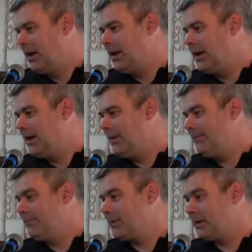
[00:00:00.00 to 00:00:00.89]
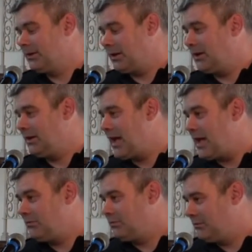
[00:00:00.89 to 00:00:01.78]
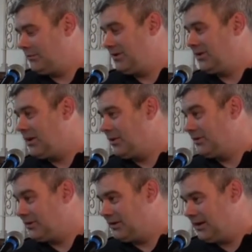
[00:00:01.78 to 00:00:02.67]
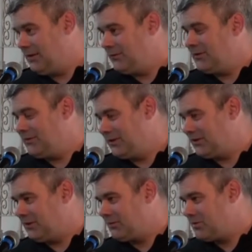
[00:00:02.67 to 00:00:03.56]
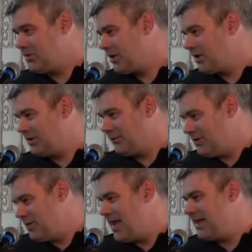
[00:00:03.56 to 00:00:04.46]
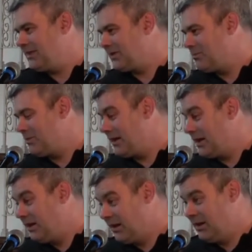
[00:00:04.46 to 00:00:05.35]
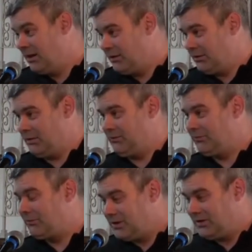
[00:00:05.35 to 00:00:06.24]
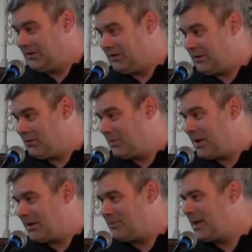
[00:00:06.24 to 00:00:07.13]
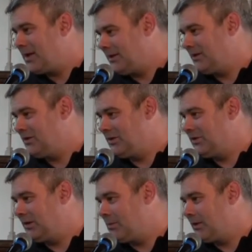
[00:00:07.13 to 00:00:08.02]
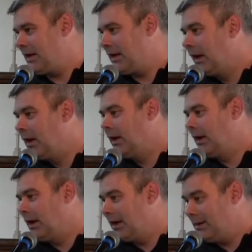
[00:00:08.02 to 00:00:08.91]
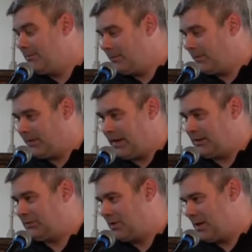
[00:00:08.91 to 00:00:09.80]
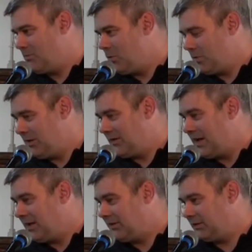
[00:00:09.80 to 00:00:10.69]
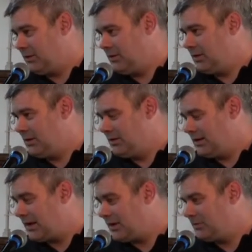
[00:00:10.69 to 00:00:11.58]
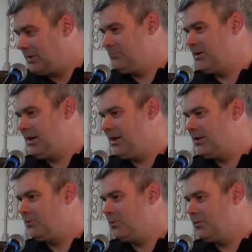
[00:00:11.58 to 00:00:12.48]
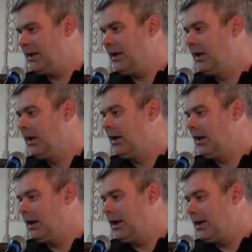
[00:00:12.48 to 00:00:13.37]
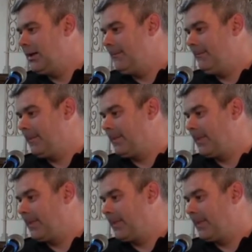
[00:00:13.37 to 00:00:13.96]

And again, for yourselves, even if it's your own child, if you hear something that frightens you about their planning to do something, then it's really important you tell us. And it has been really heartwarming, the